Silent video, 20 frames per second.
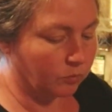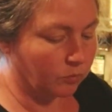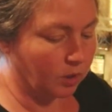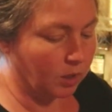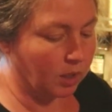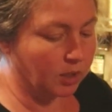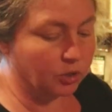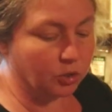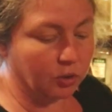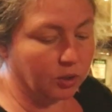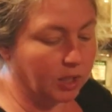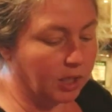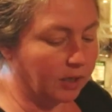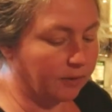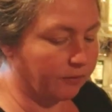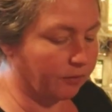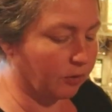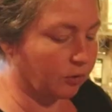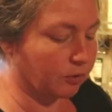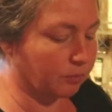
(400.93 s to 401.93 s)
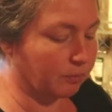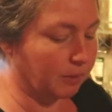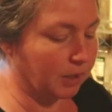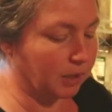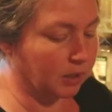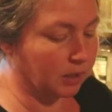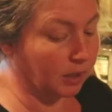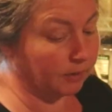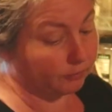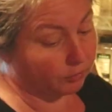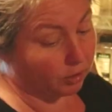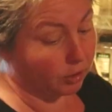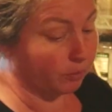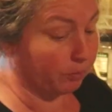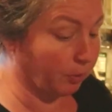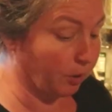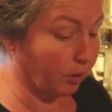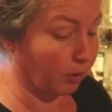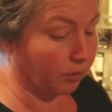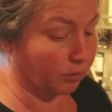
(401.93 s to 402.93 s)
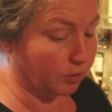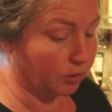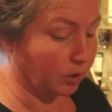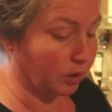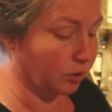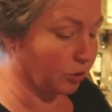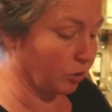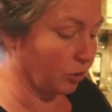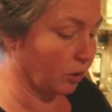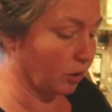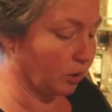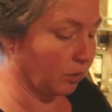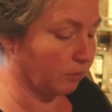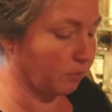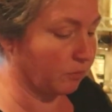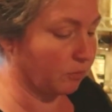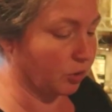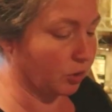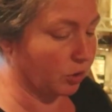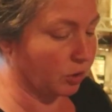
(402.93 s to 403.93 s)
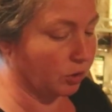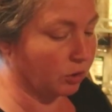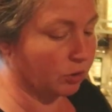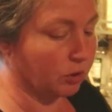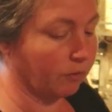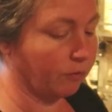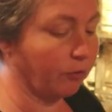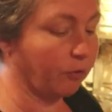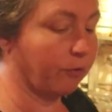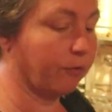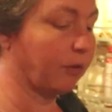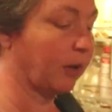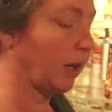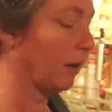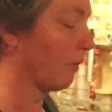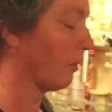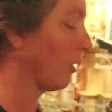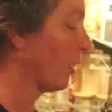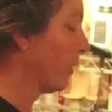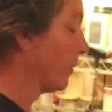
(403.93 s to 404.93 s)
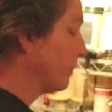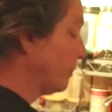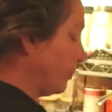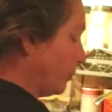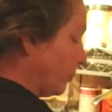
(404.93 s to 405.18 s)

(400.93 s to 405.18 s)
It's okay if there's meat left on the bones because you're going to just use it for flavoring.